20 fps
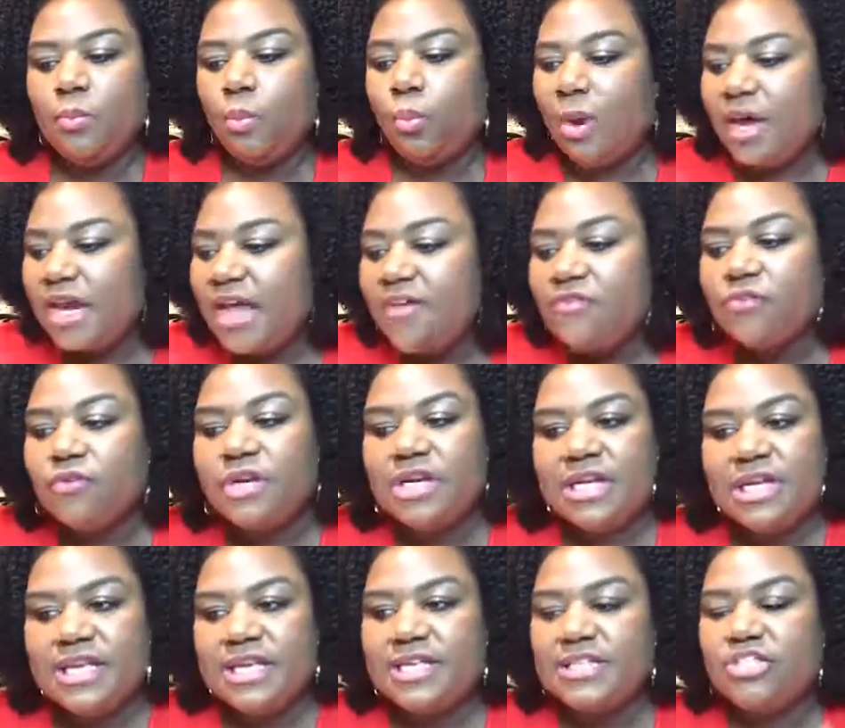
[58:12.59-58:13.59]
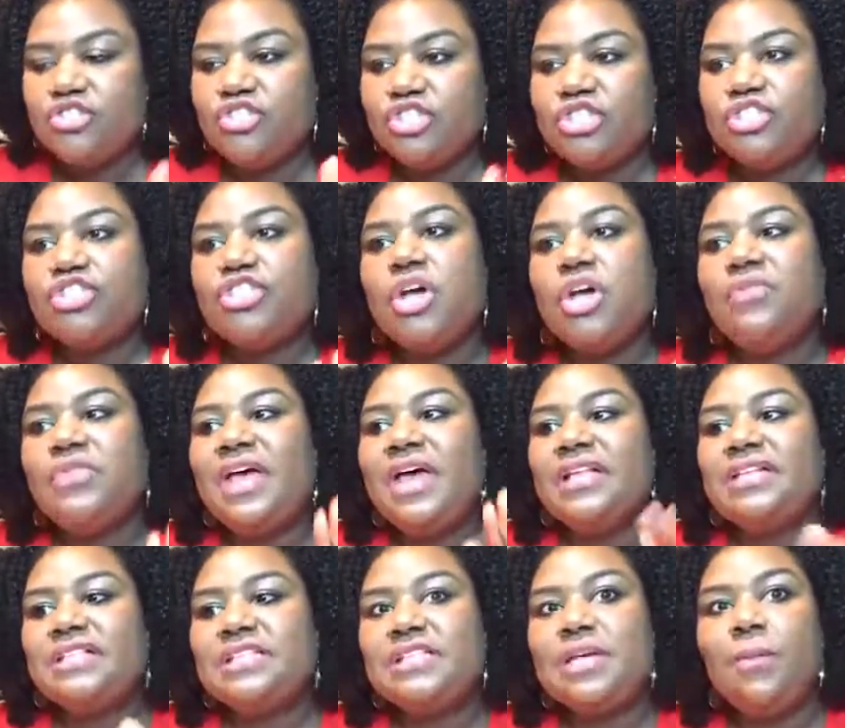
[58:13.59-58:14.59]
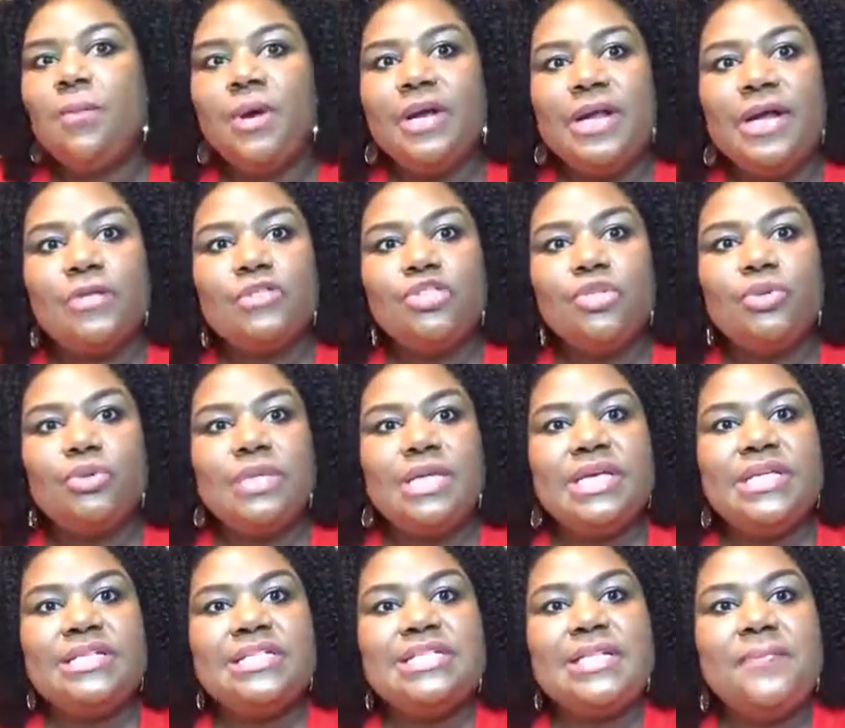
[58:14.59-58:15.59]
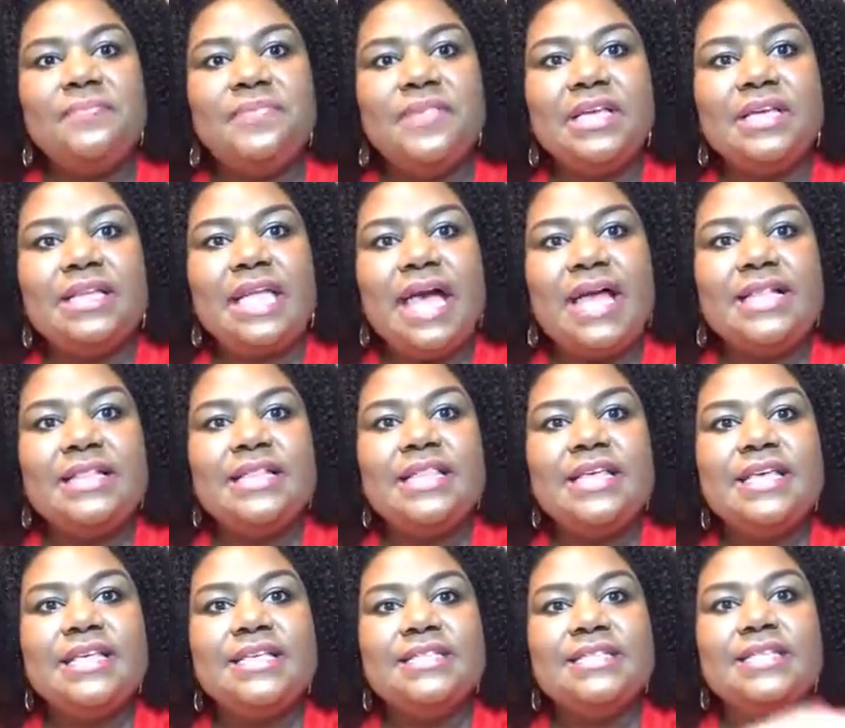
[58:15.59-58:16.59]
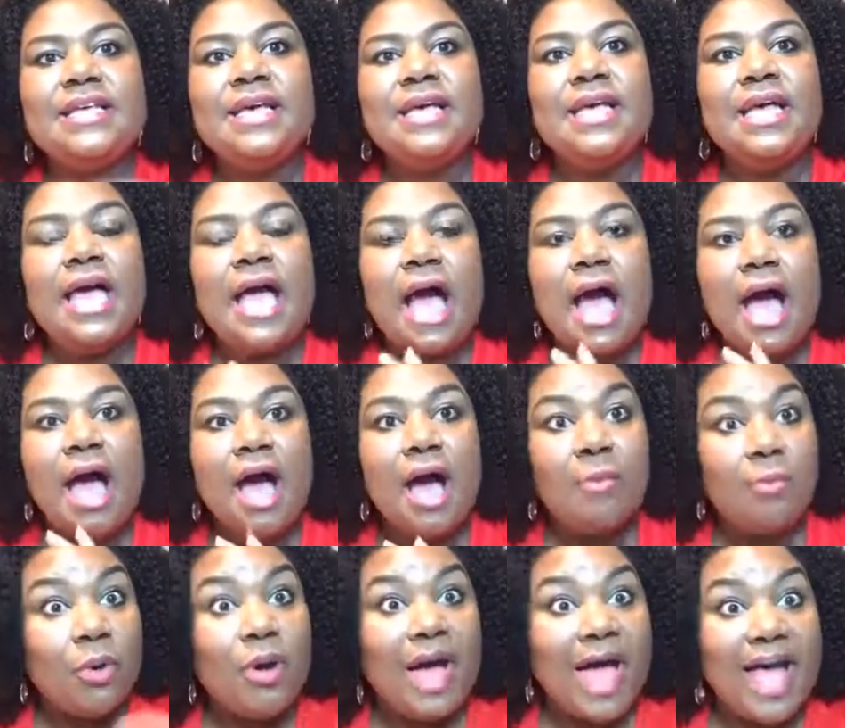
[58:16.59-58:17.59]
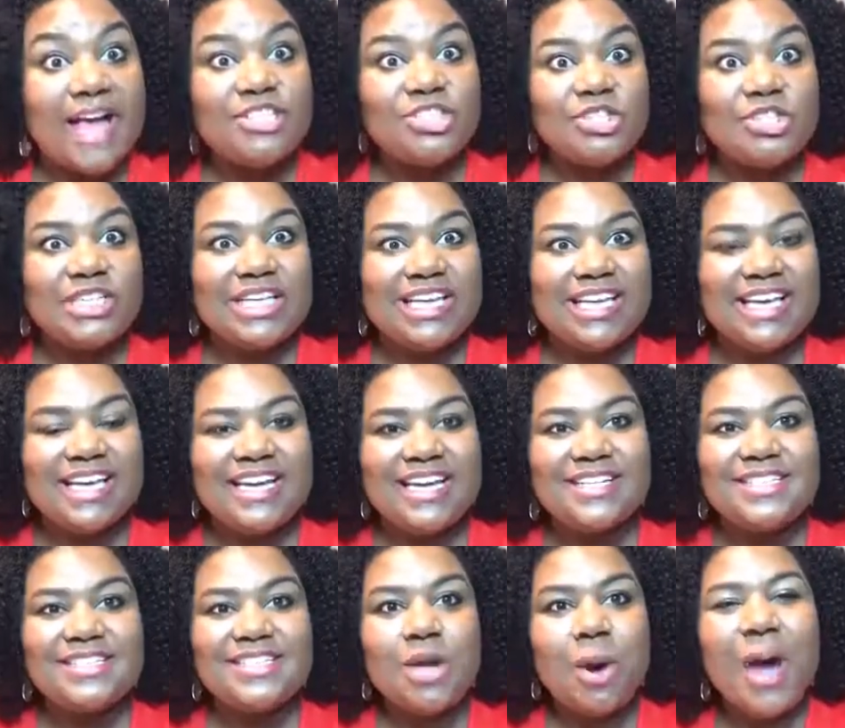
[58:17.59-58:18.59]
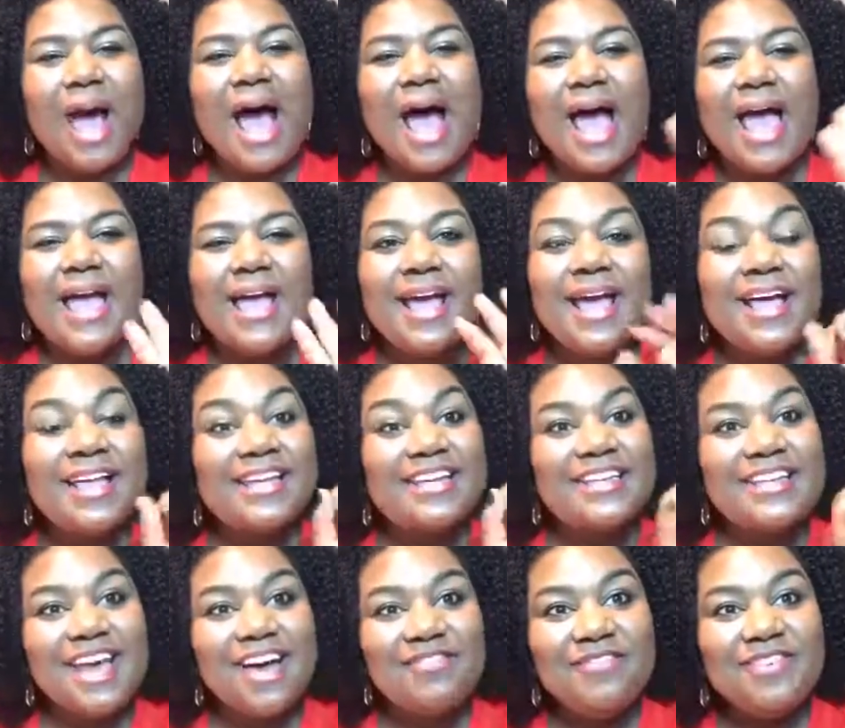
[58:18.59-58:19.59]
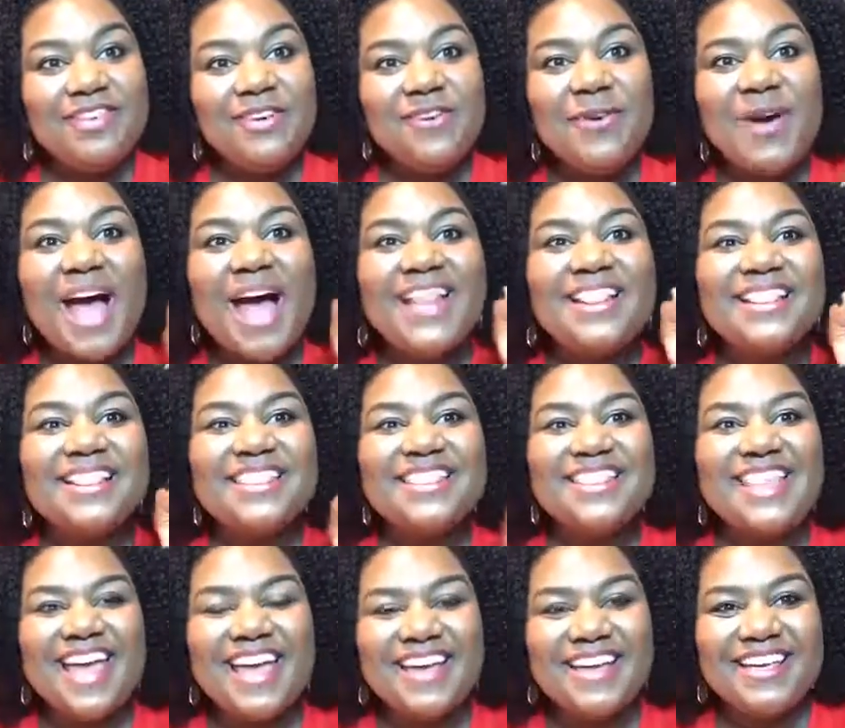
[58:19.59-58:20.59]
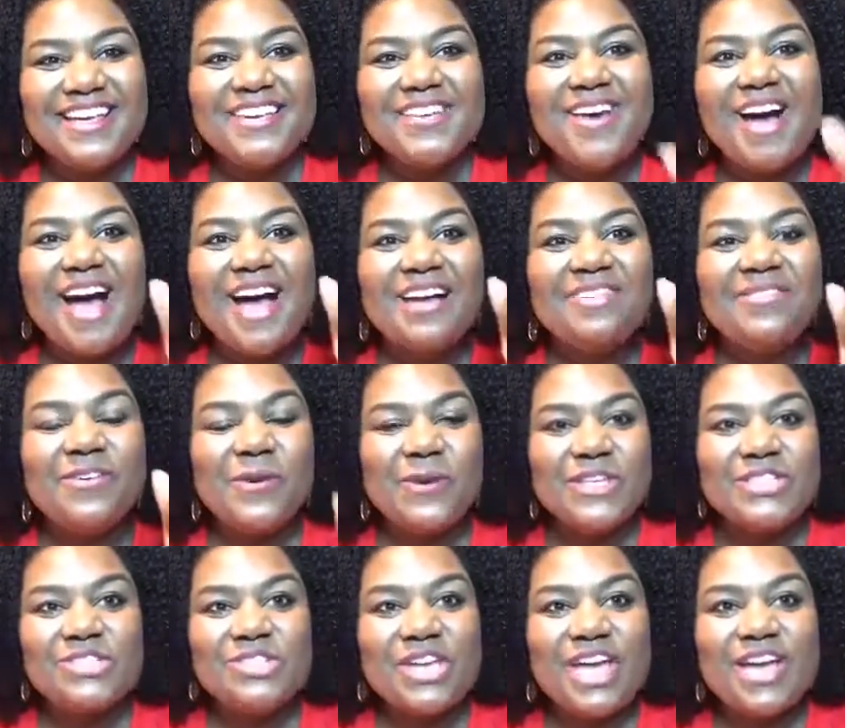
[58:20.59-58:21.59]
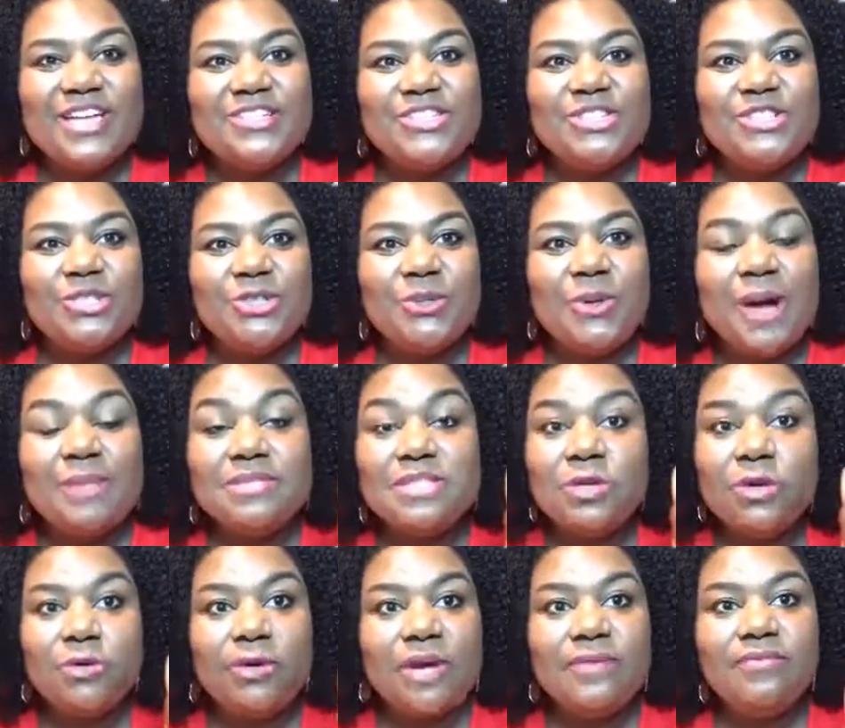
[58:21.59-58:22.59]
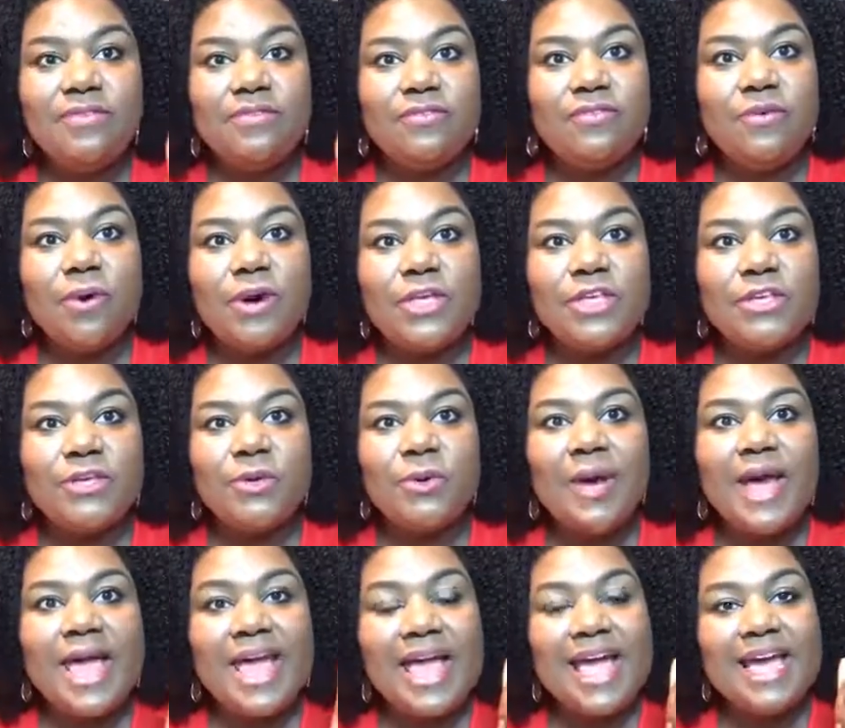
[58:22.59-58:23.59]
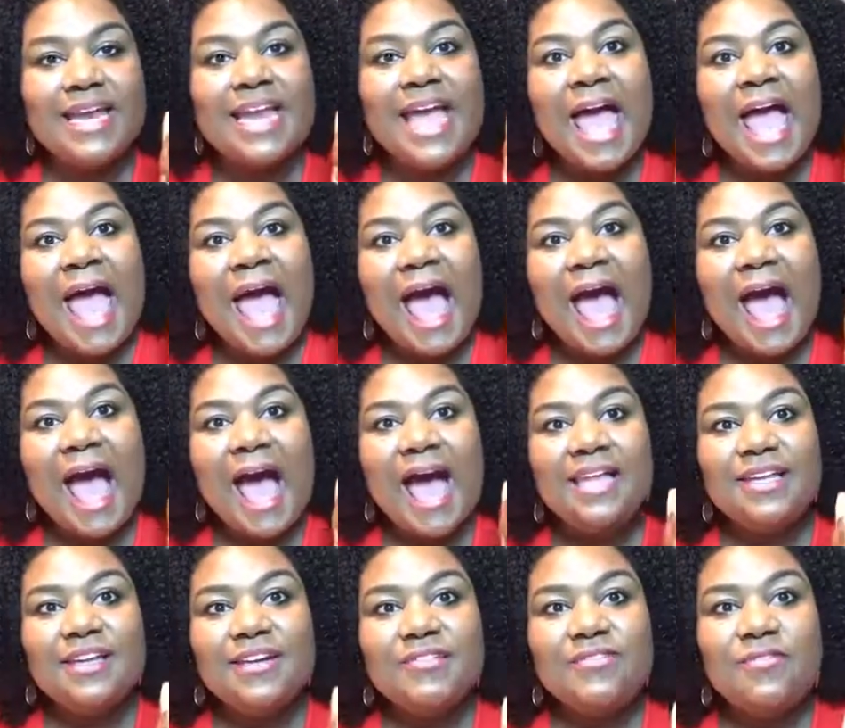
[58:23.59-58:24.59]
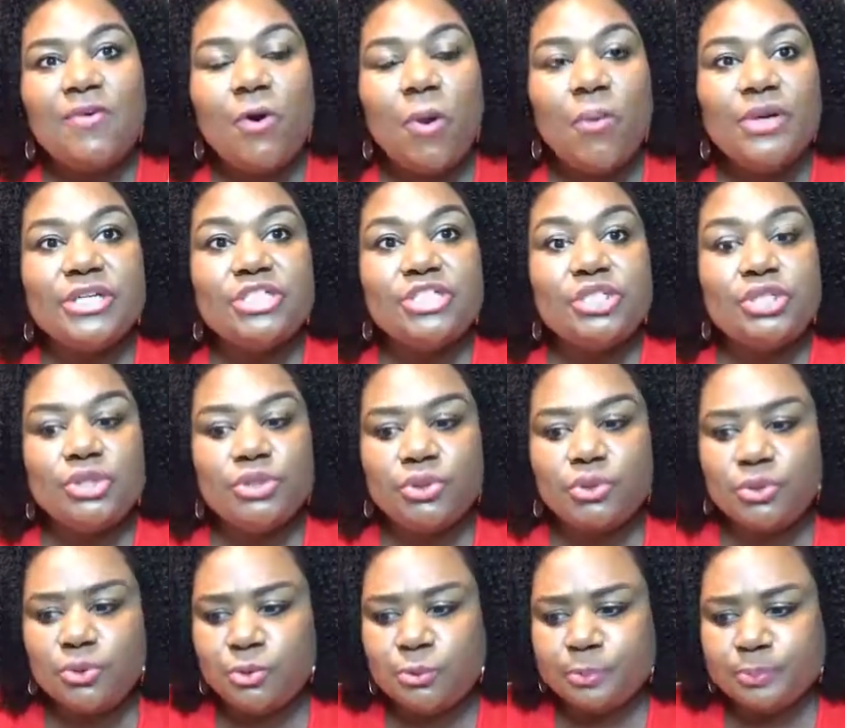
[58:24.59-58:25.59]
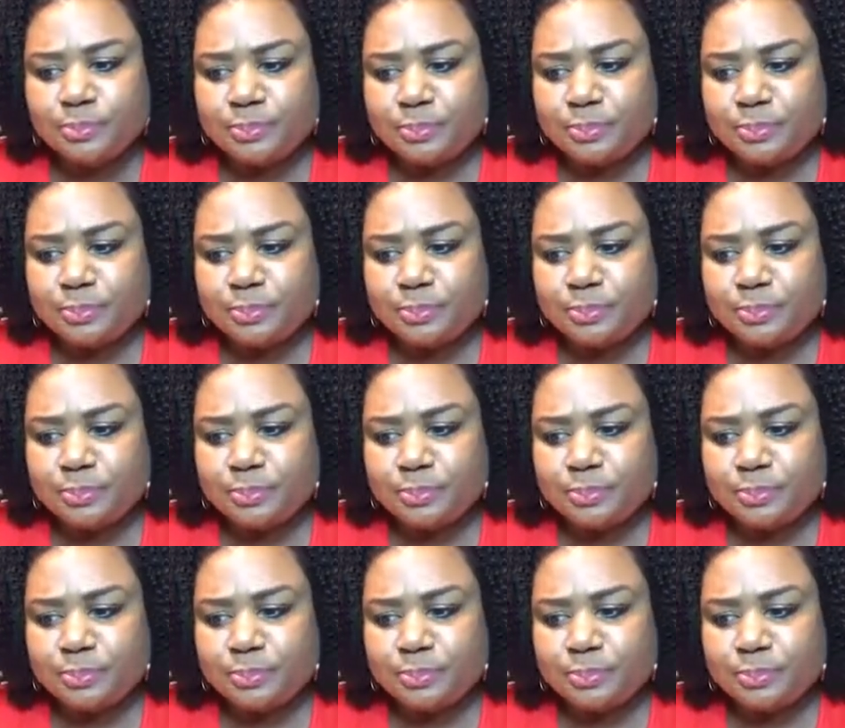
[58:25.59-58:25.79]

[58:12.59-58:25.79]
whatever it is, just so that someone else who needs something like this will actually get it. So I love you. I thank you. I appreciate you. I'm so grateful for you. And I look forward to